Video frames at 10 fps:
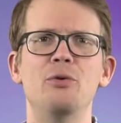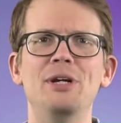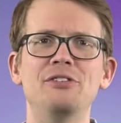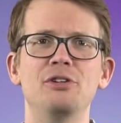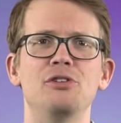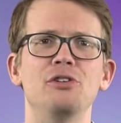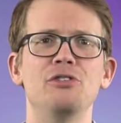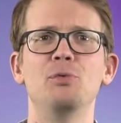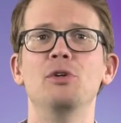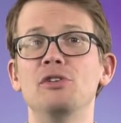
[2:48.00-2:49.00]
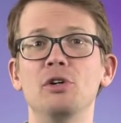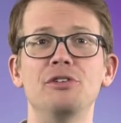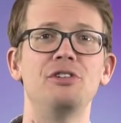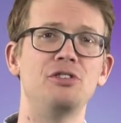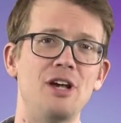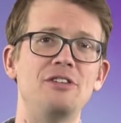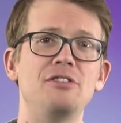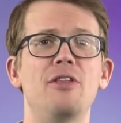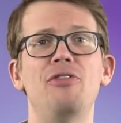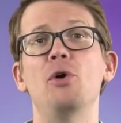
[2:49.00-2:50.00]
to the researchers, the results
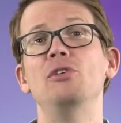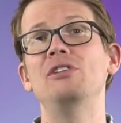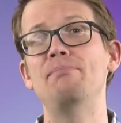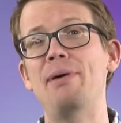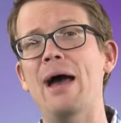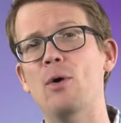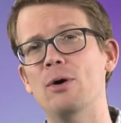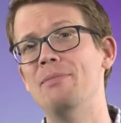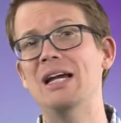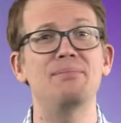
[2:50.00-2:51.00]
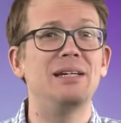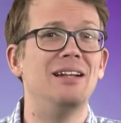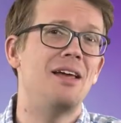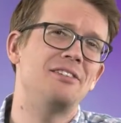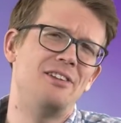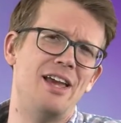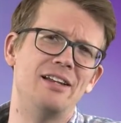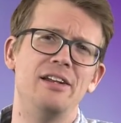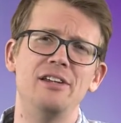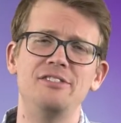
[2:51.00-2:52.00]
suggested that those in power might be less
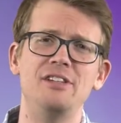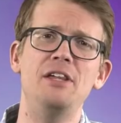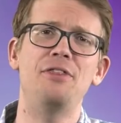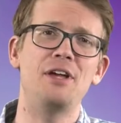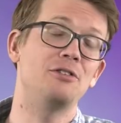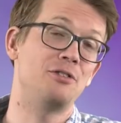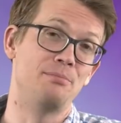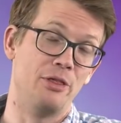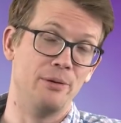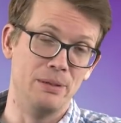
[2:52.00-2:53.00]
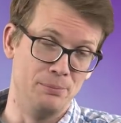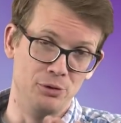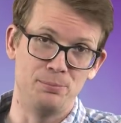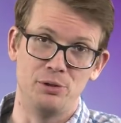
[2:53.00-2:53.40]
likely to see things from other people's